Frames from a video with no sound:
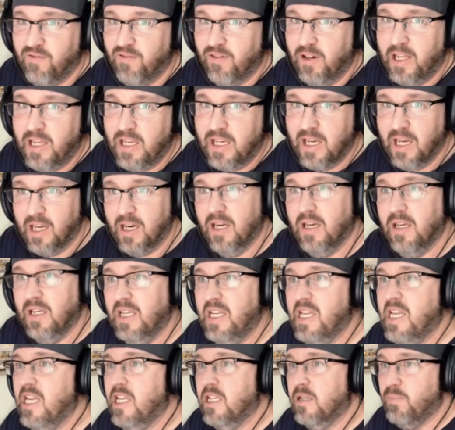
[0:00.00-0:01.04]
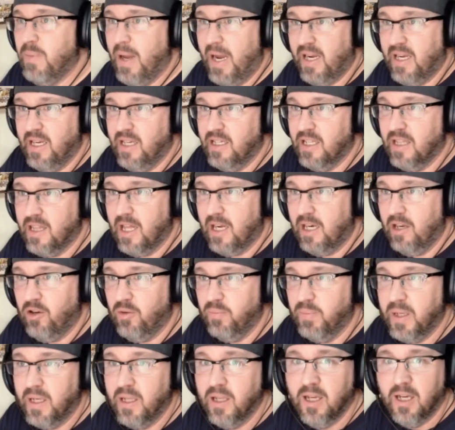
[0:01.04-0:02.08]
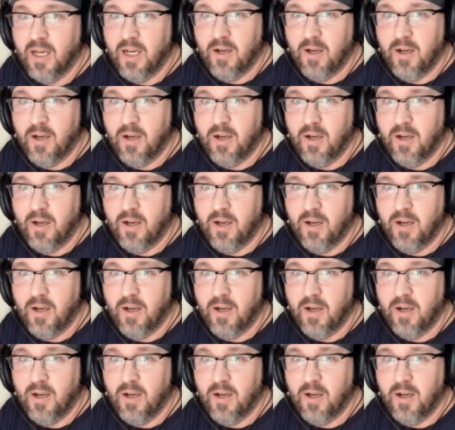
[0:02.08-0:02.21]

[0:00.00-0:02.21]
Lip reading: Fleet kind of leans back into that a little bit.